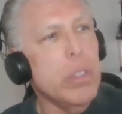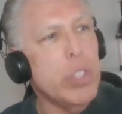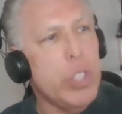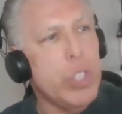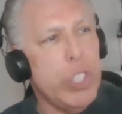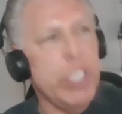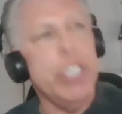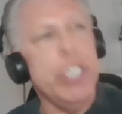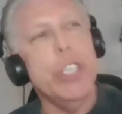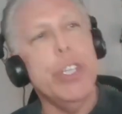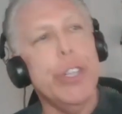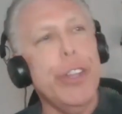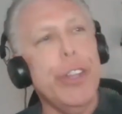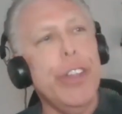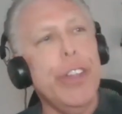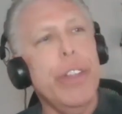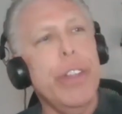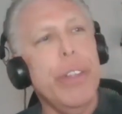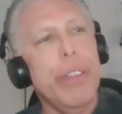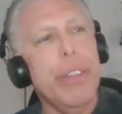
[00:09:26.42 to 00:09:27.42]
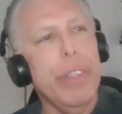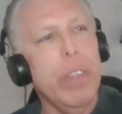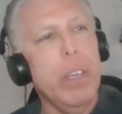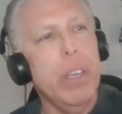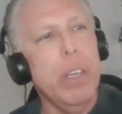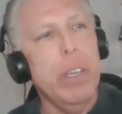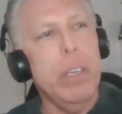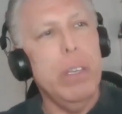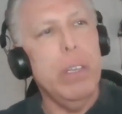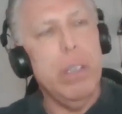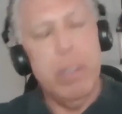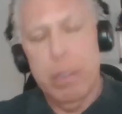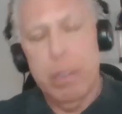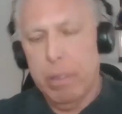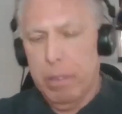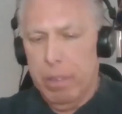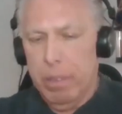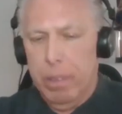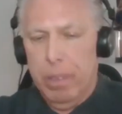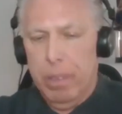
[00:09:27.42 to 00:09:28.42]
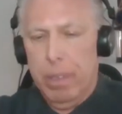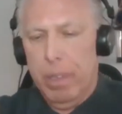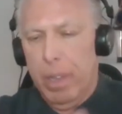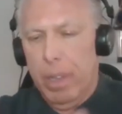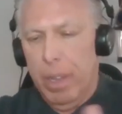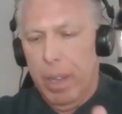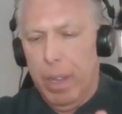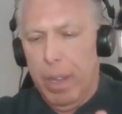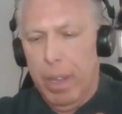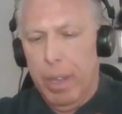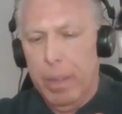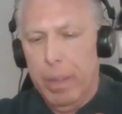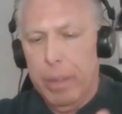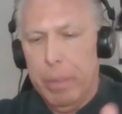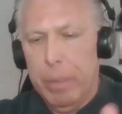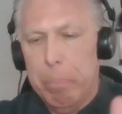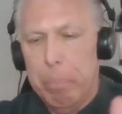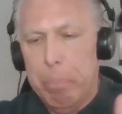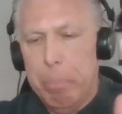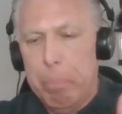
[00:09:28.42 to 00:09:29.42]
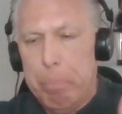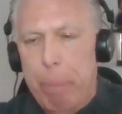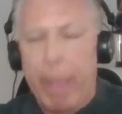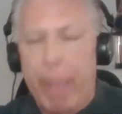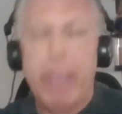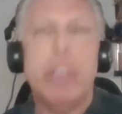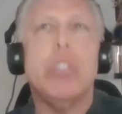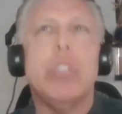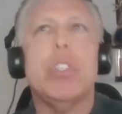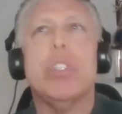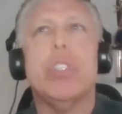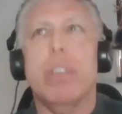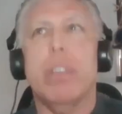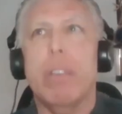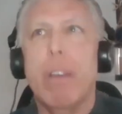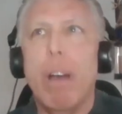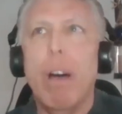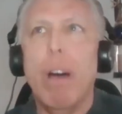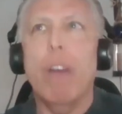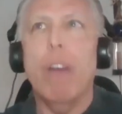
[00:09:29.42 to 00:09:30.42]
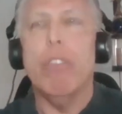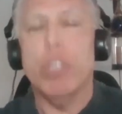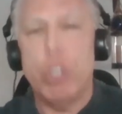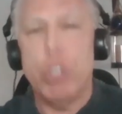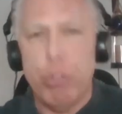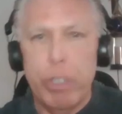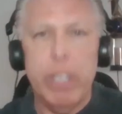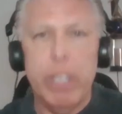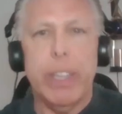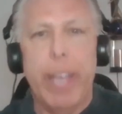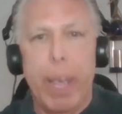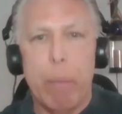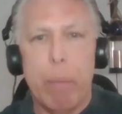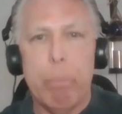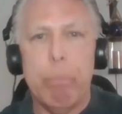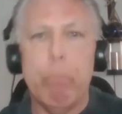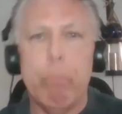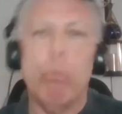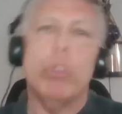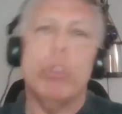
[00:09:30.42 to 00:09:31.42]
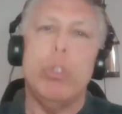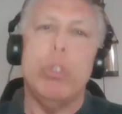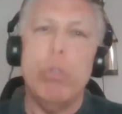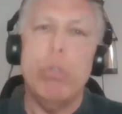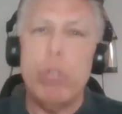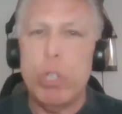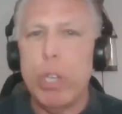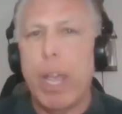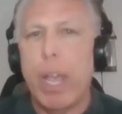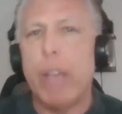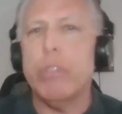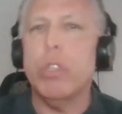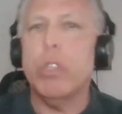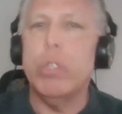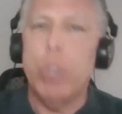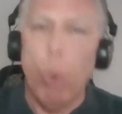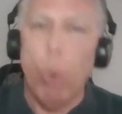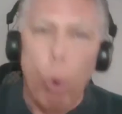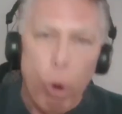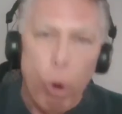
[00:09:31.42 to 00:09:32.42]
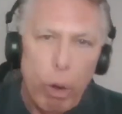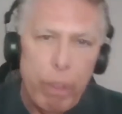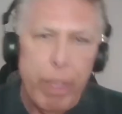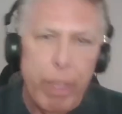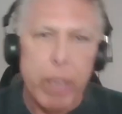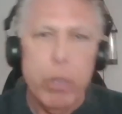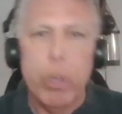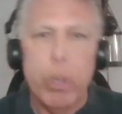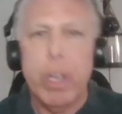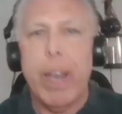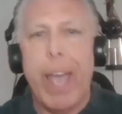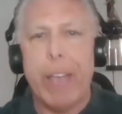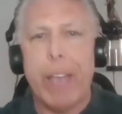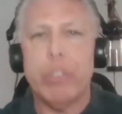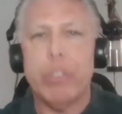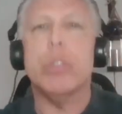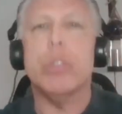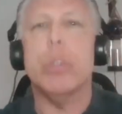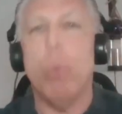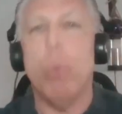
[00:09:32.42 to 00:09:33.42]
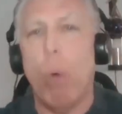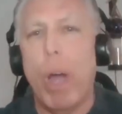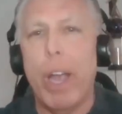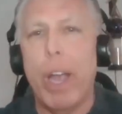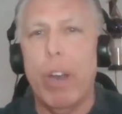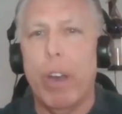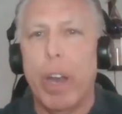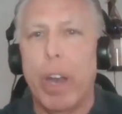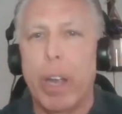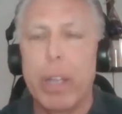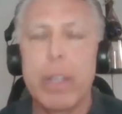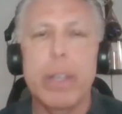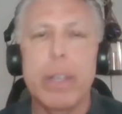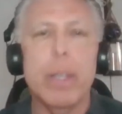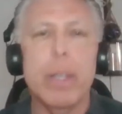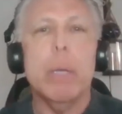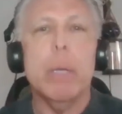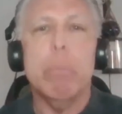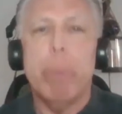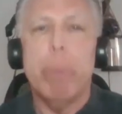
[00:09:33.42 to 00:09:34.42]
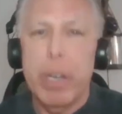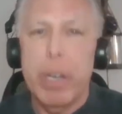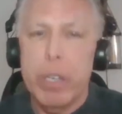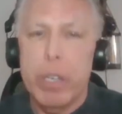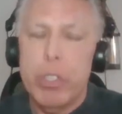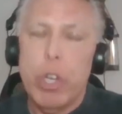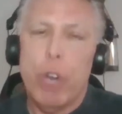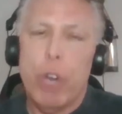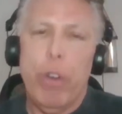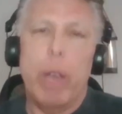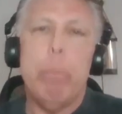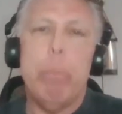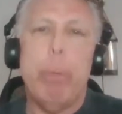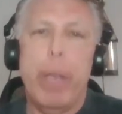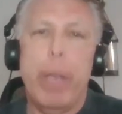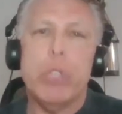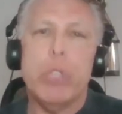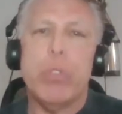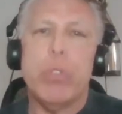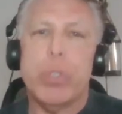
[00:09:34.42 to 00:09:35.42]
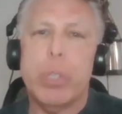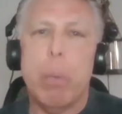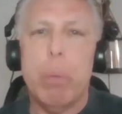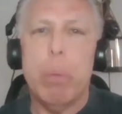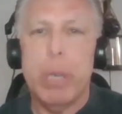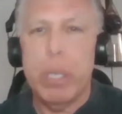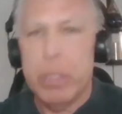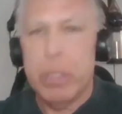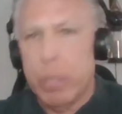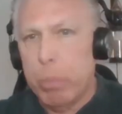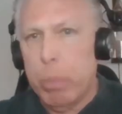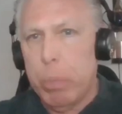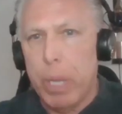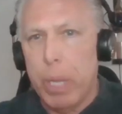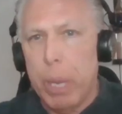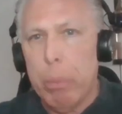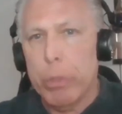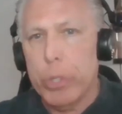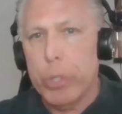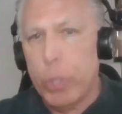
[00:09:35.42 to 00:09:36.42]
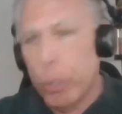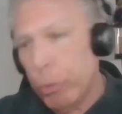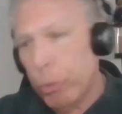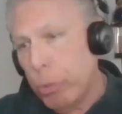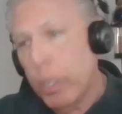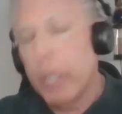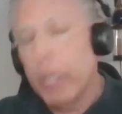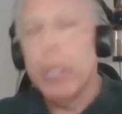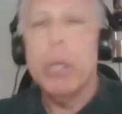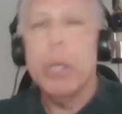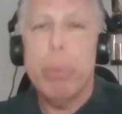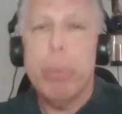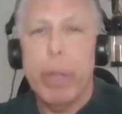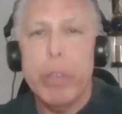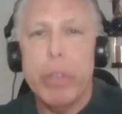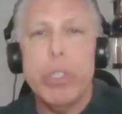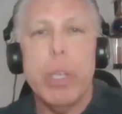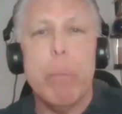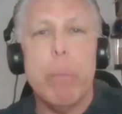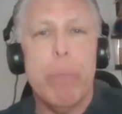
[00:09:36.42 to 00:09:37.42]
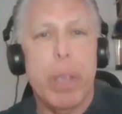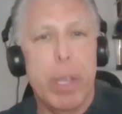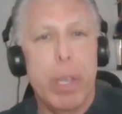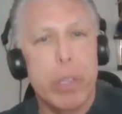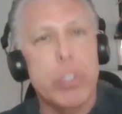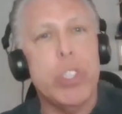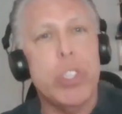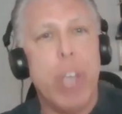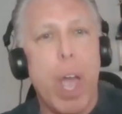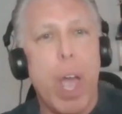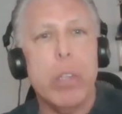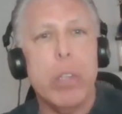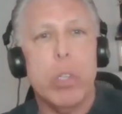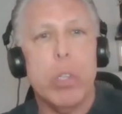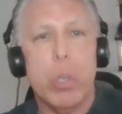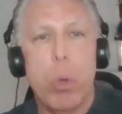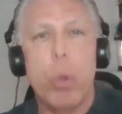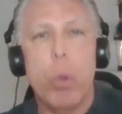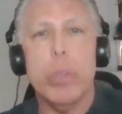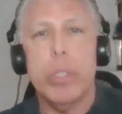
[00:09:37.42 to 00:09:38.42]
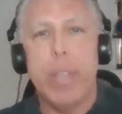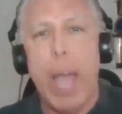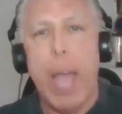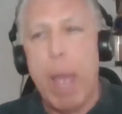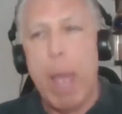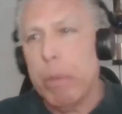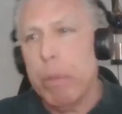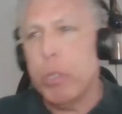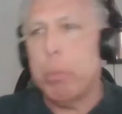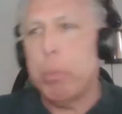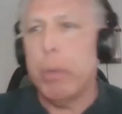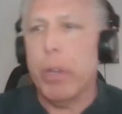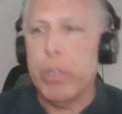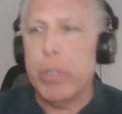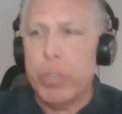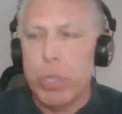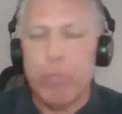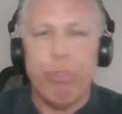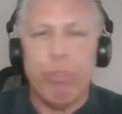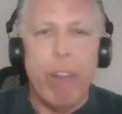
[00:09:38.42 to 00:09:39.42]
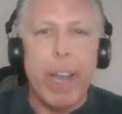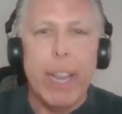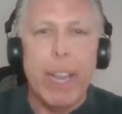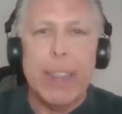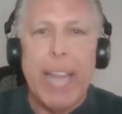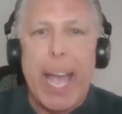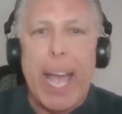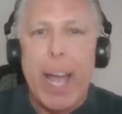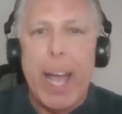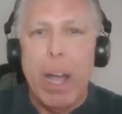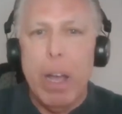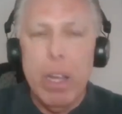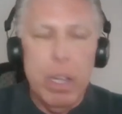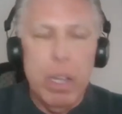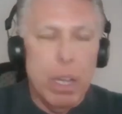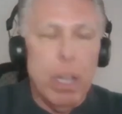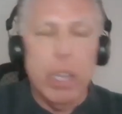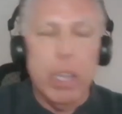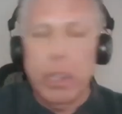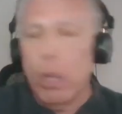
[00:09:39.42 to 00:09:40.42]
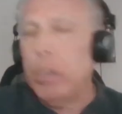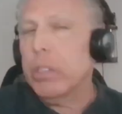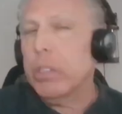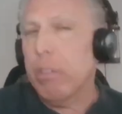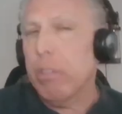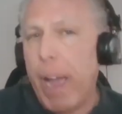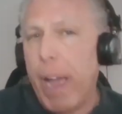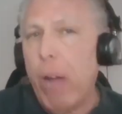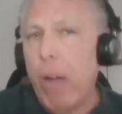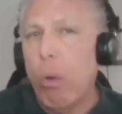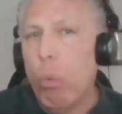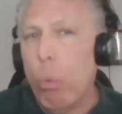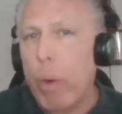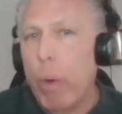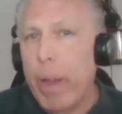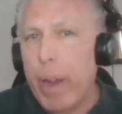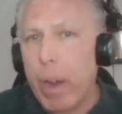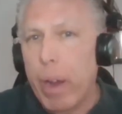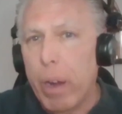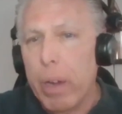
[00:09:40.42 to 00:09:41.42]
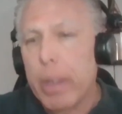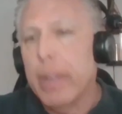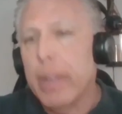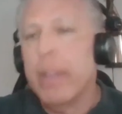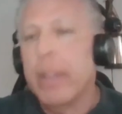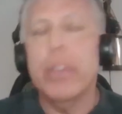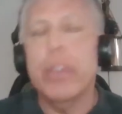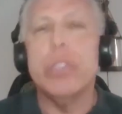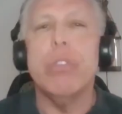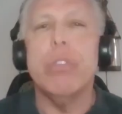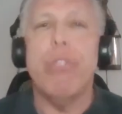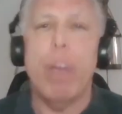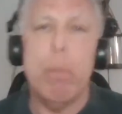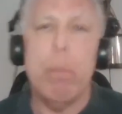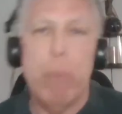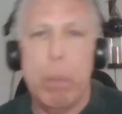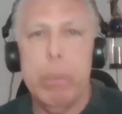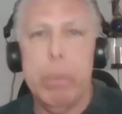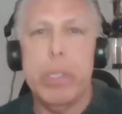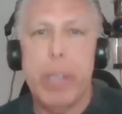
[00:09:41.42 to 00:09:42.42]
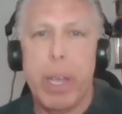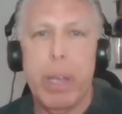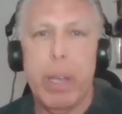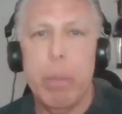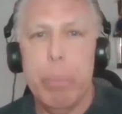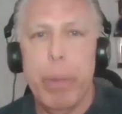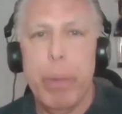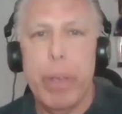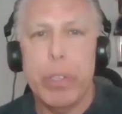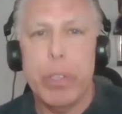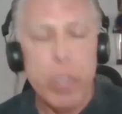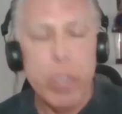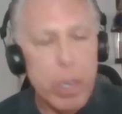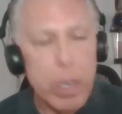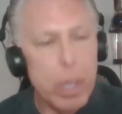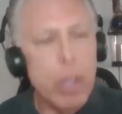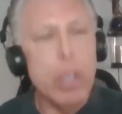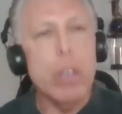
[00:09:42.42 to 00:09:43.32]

seal the uh, base of a street lamp, which usually has a door that you can access the wiring but it's a great place for somebody to be able to place something inside to cause damage because it's right along along the route where this event may be taking place.